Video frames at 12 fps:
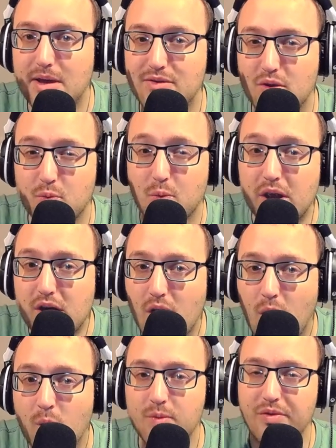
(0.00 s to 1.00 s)
have to
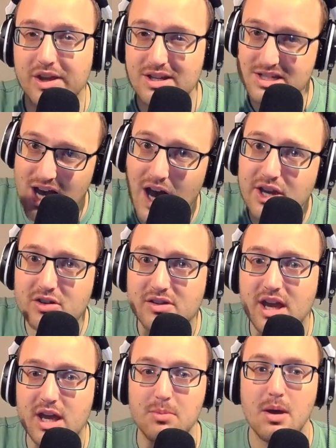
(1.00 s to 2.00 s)
recode the entire
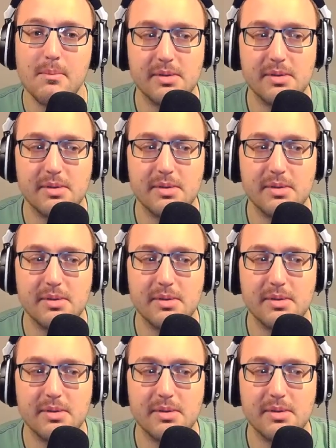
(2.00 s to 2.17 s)
game